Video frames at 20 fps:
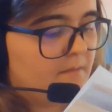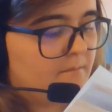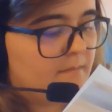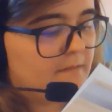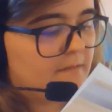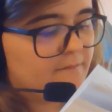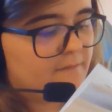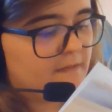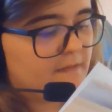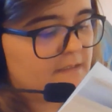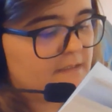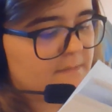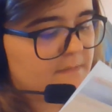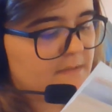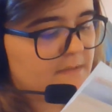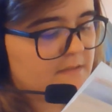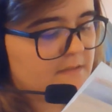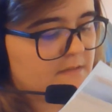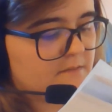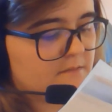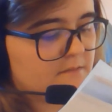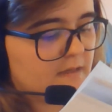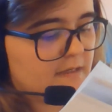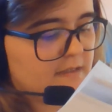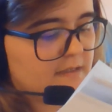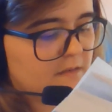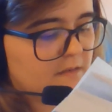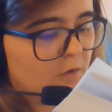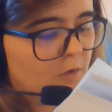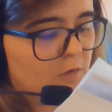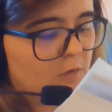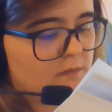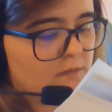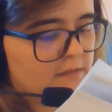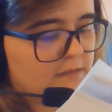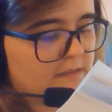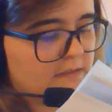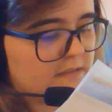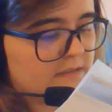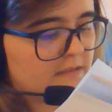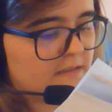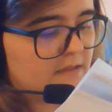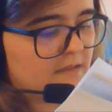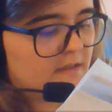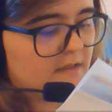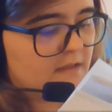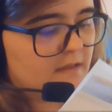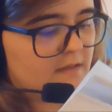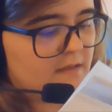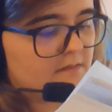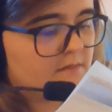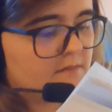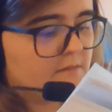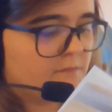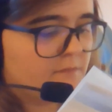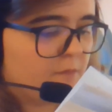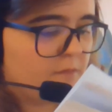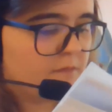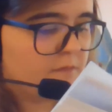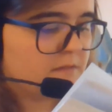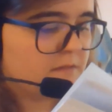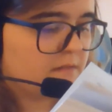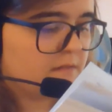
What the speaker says: My flight spacesuit has a hole in it, and of course